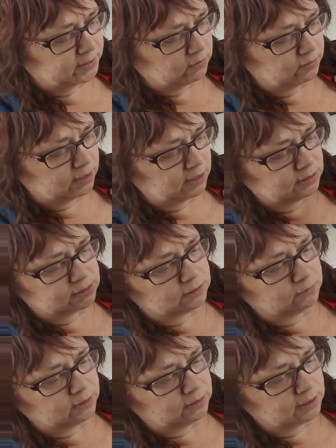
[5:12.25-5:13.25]
Okay,
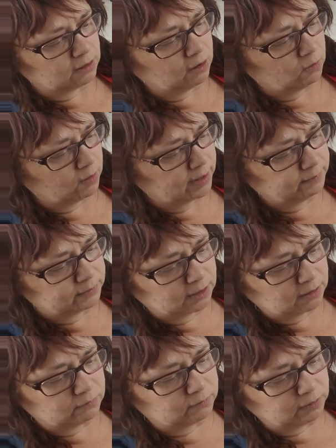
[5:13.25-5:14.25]
so get that all wiped
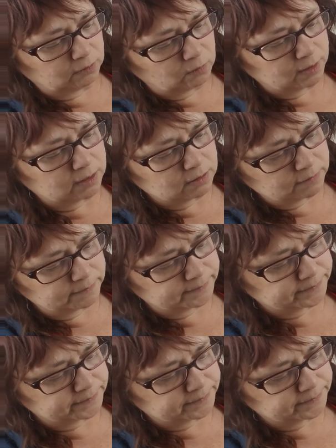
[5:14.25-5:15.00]
down really well.